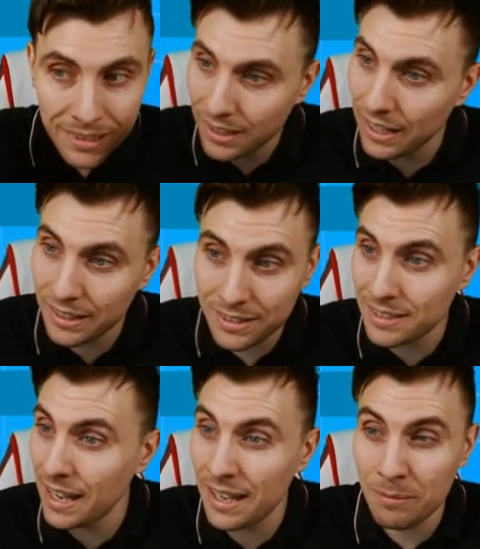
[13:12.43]
I'd
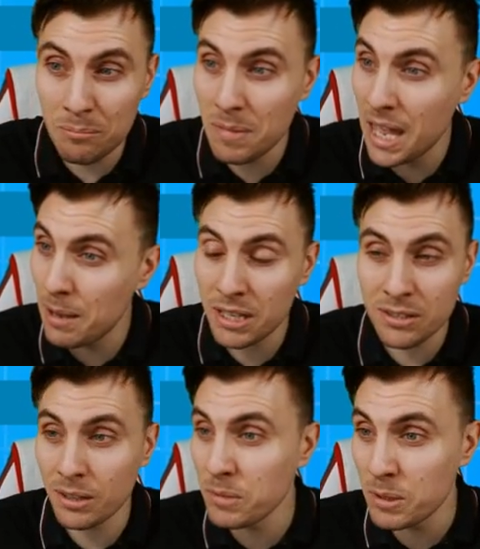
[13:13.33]
say maybe
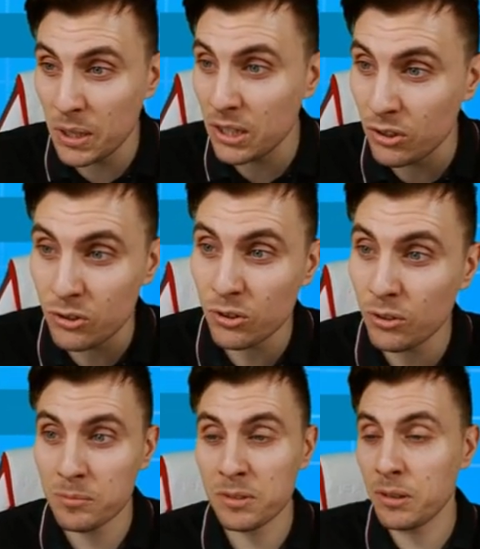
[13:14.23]
some speed control
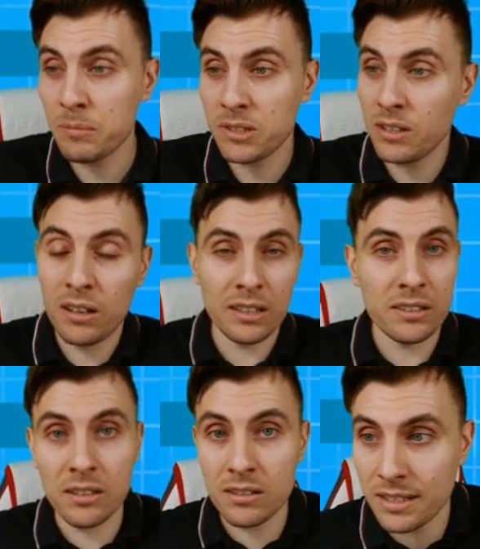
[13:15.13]
from the Grimmsnarl. It
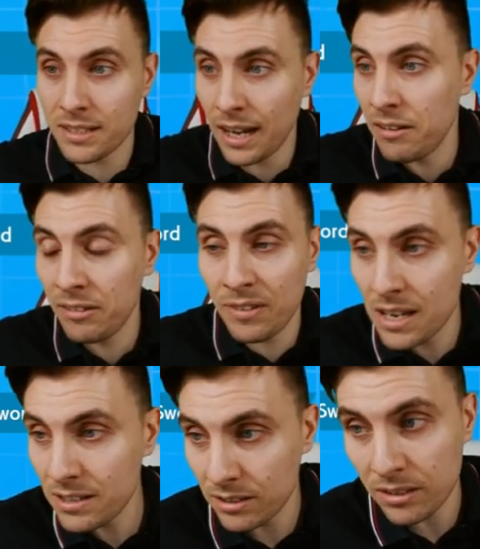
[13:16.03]
does get Scary
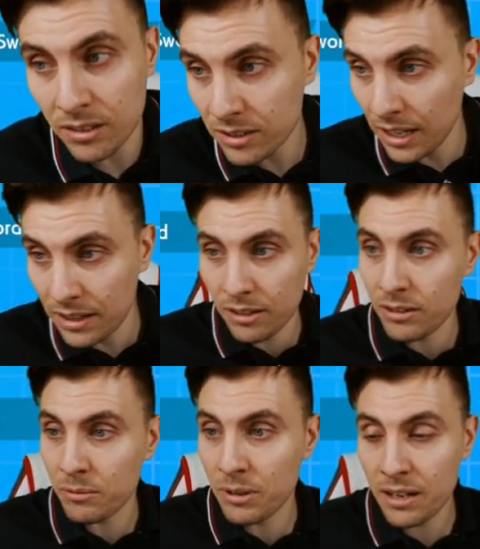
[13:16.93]
Face, it does get
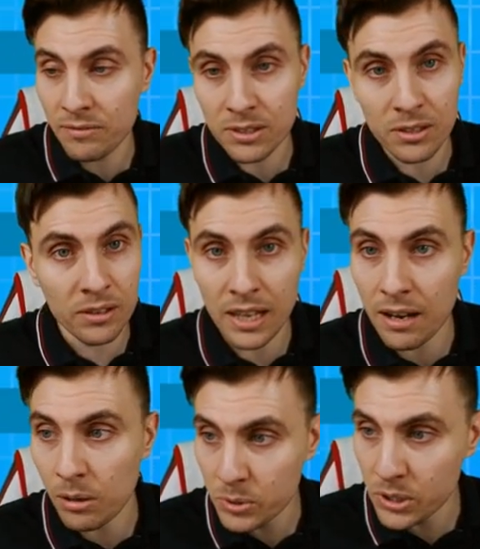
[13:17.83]
Thunderwave, so
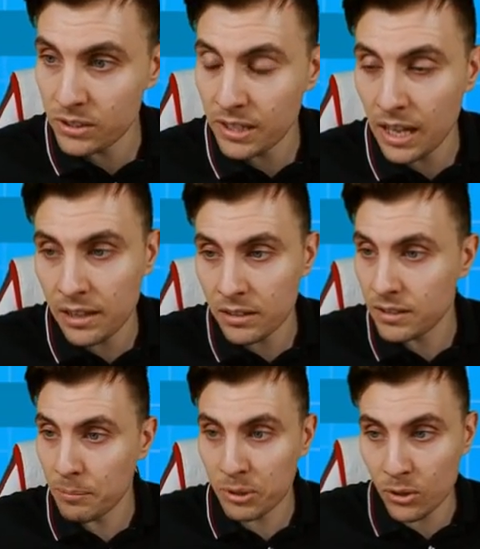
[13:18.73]
there are options there. The
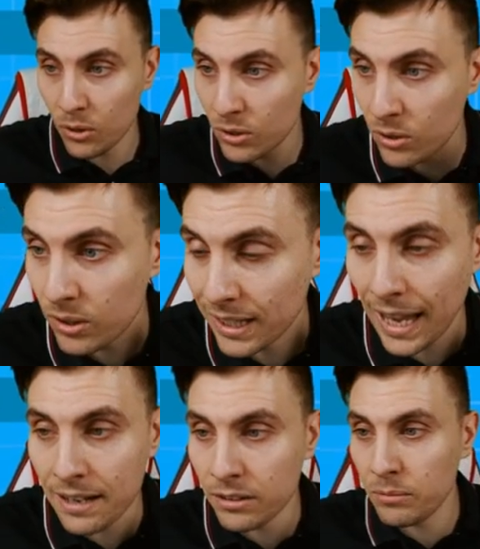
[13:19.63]
Tapu Koko,
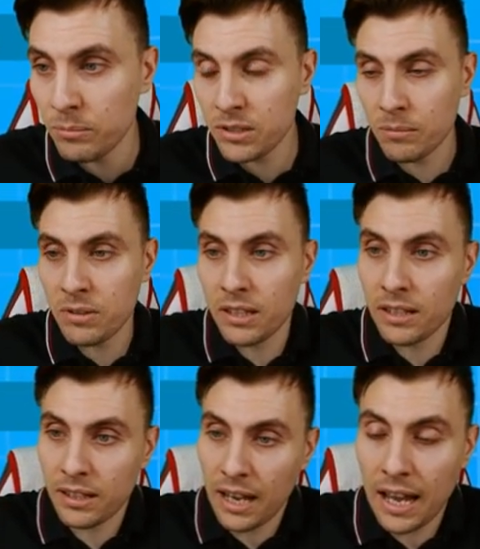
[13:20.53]
again, going to be something
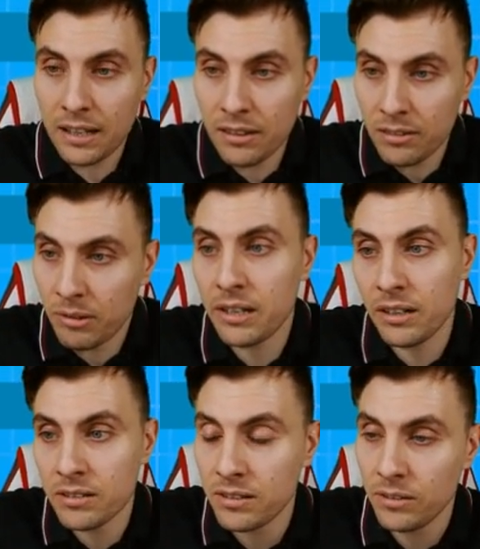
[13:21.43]
that can threaten
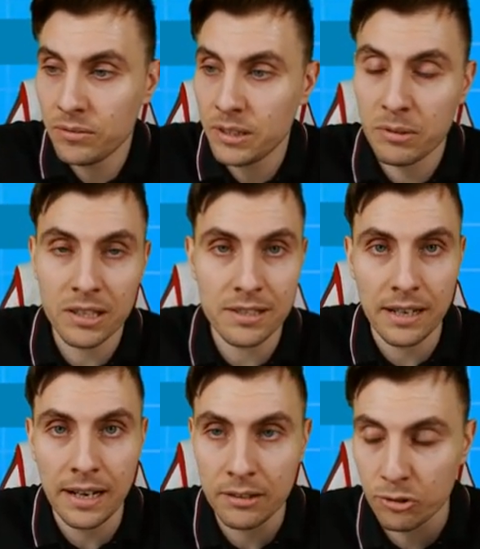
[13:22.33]
us, obviously with its
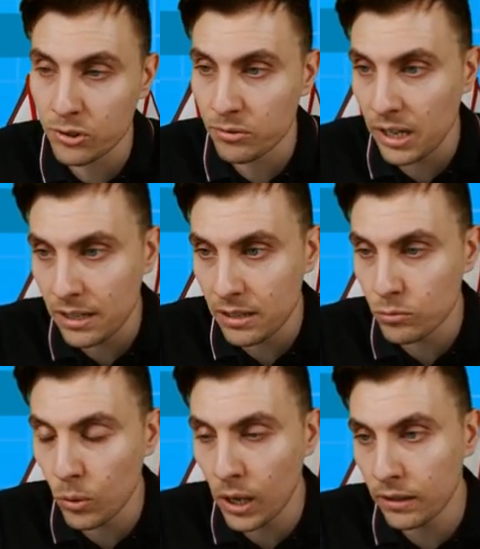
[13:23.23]
electric terrain as
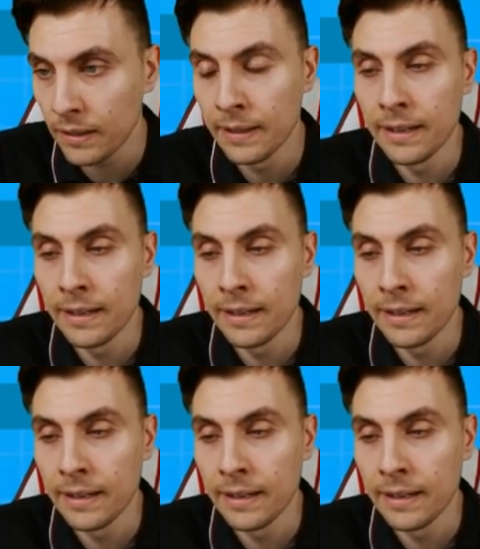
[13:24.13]
well.